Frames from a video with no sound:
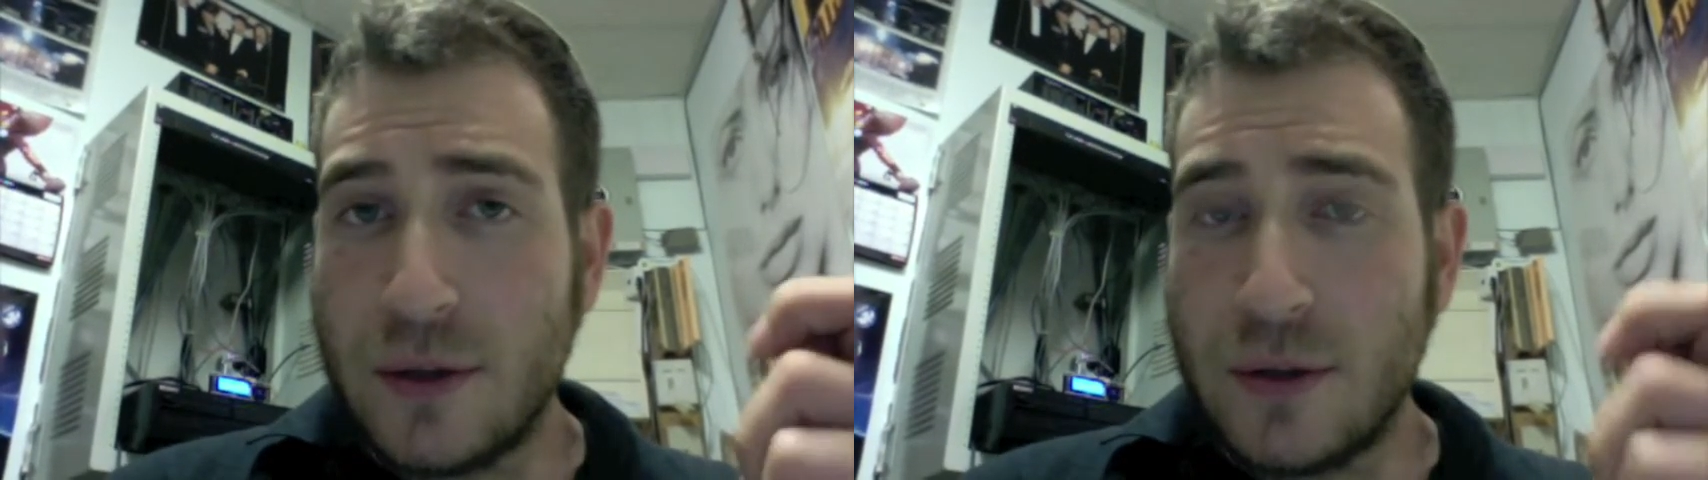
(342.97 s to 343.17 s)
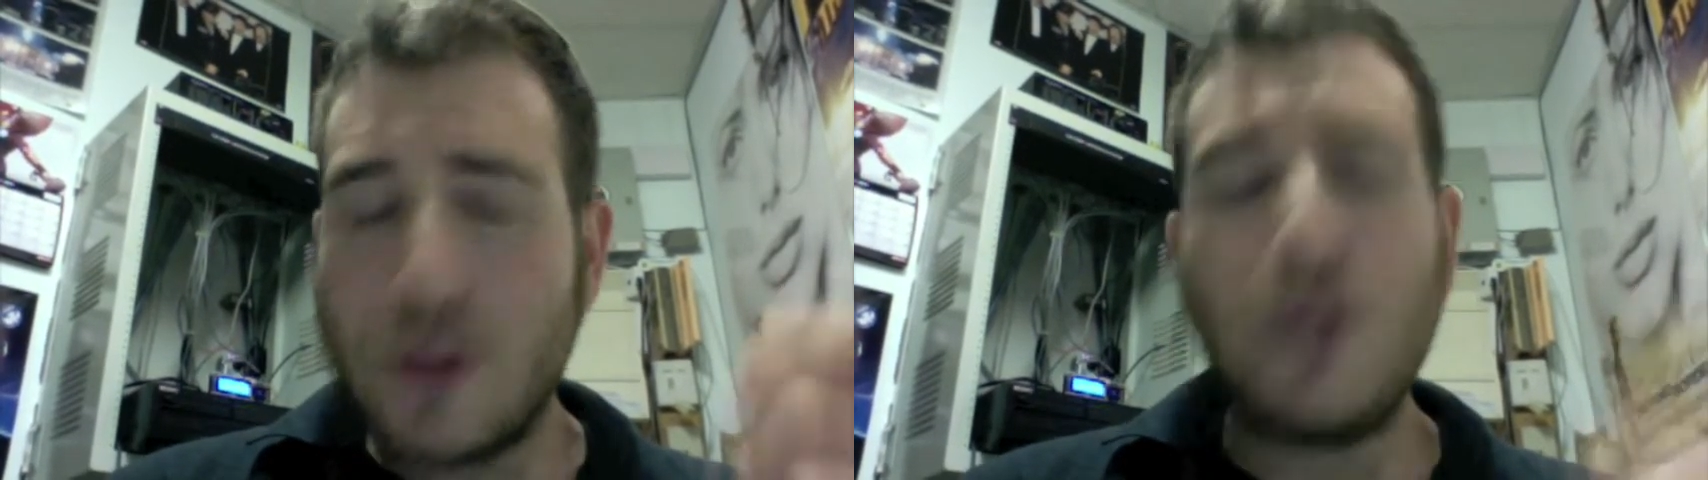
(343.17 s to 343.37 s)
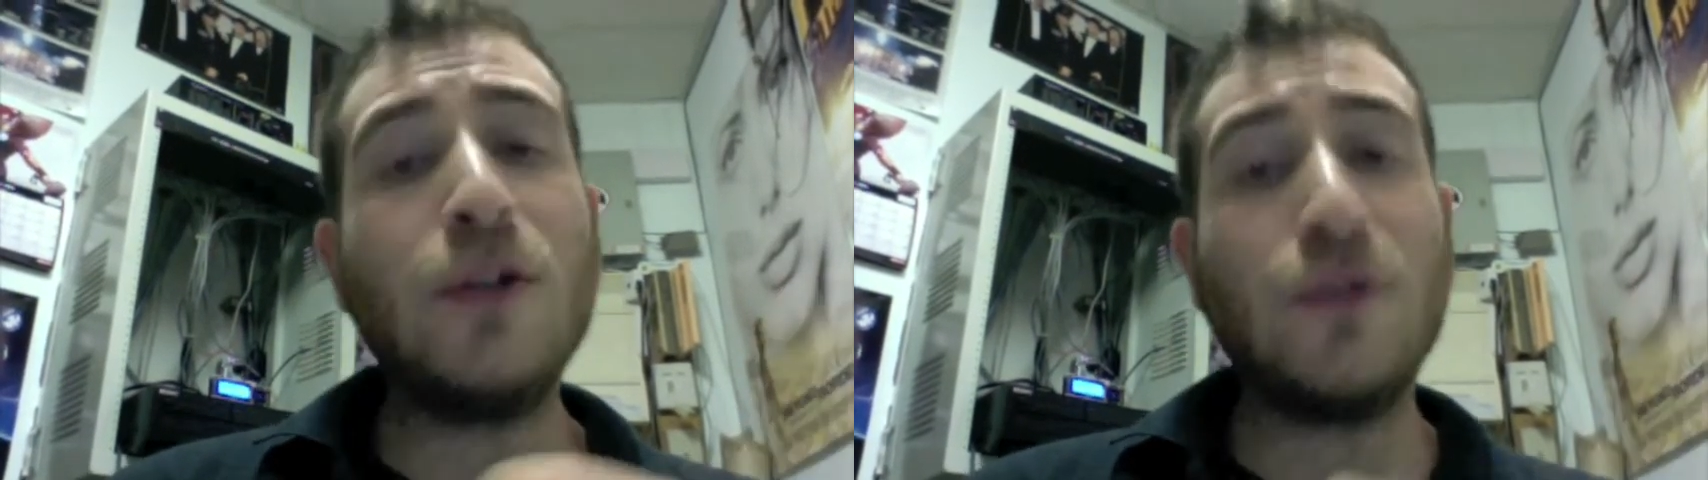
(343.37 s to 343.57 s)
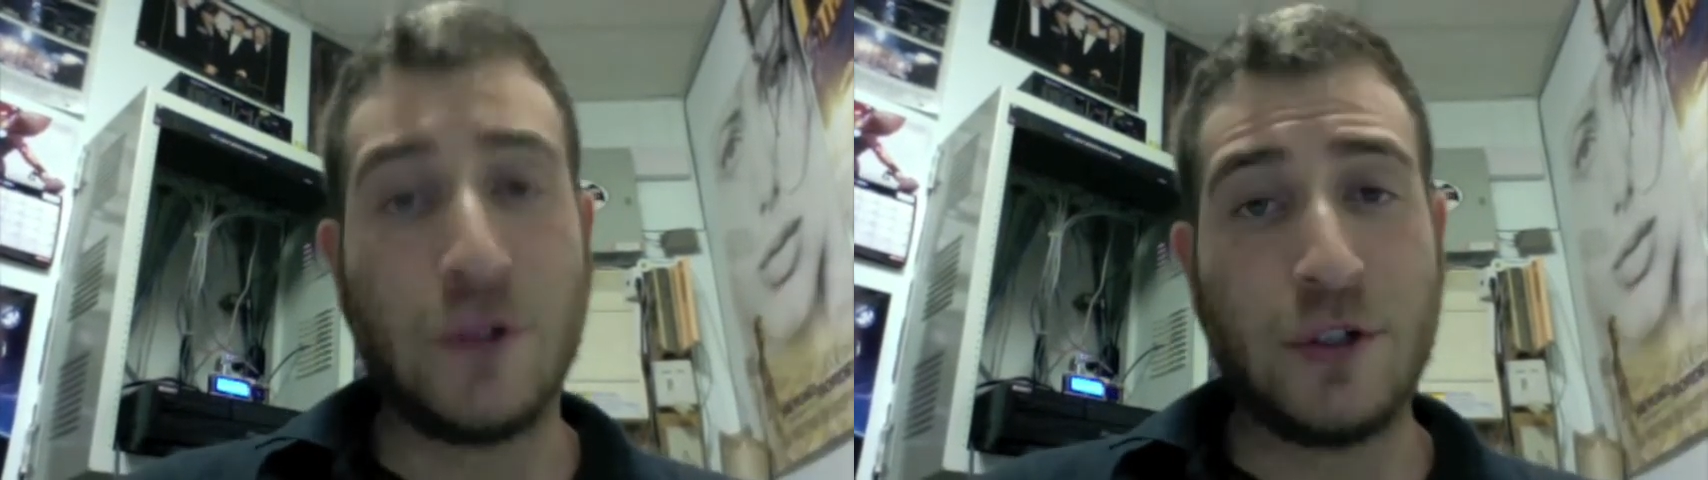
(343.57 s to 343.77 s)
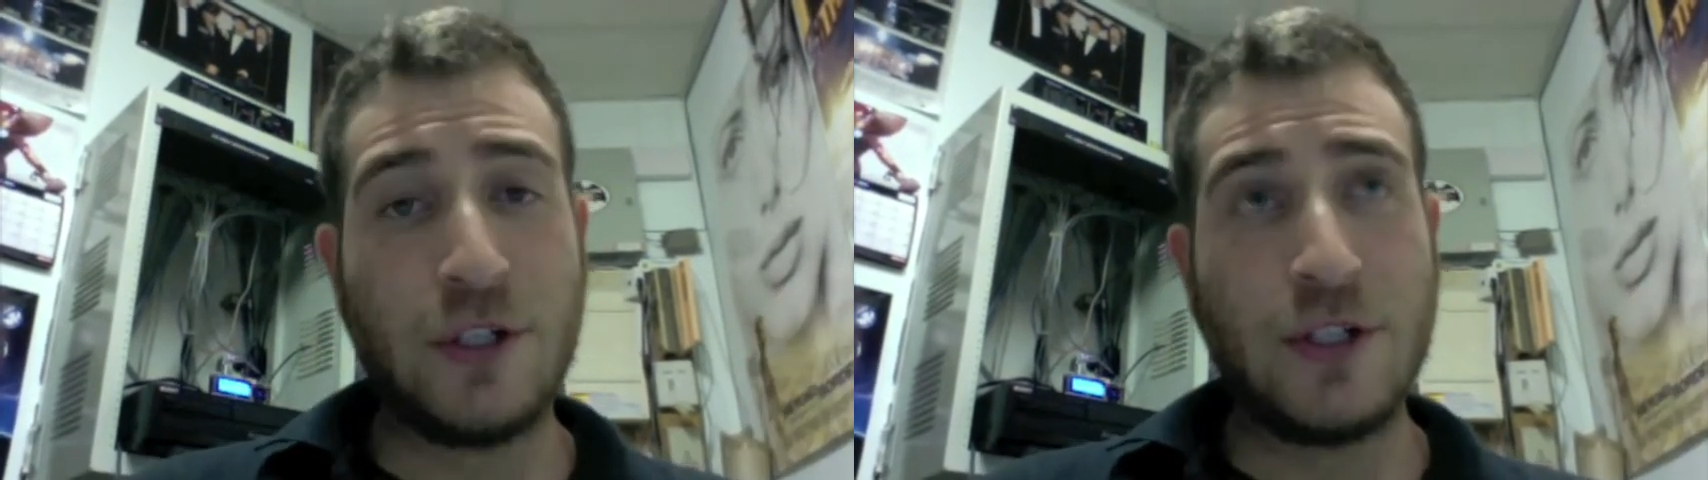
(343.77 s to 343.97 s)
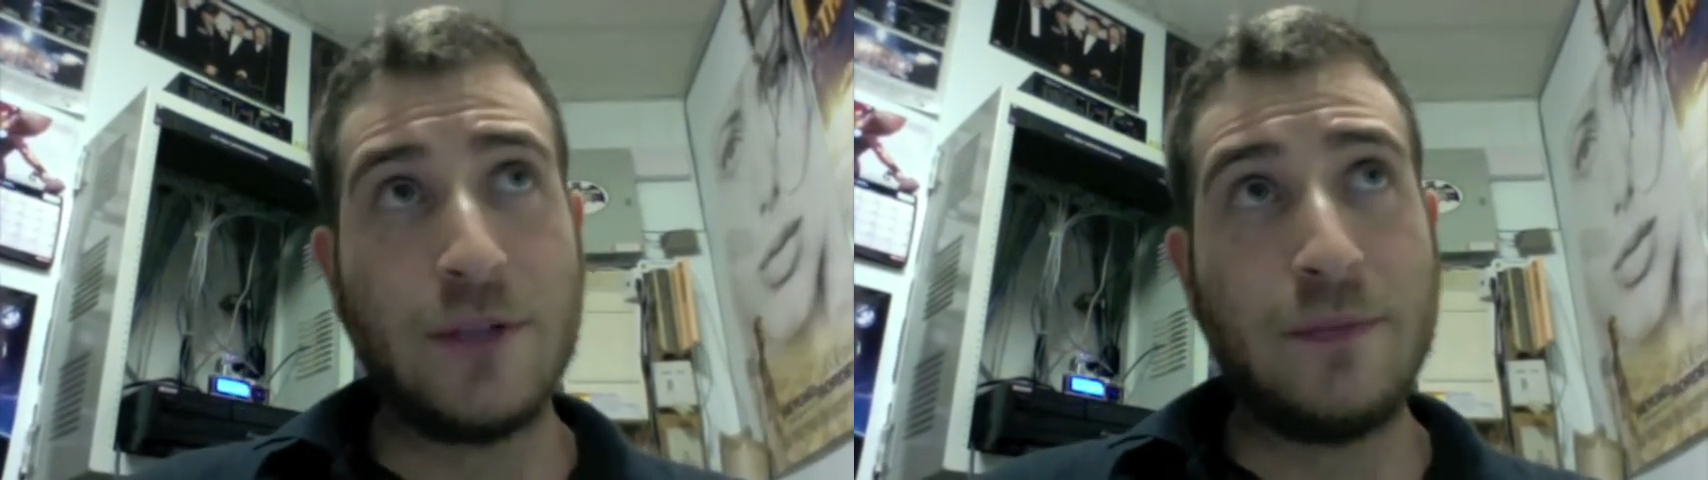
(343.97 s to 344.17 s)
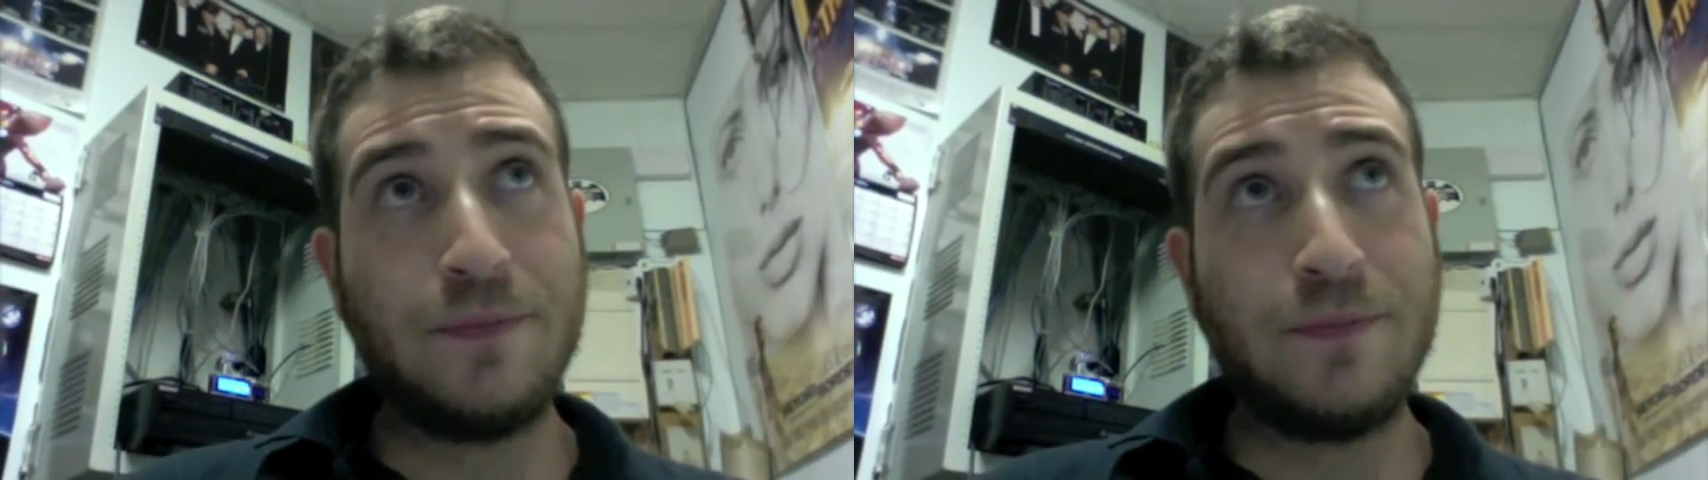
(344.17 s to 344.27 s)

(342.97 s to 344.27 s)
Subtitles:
the universe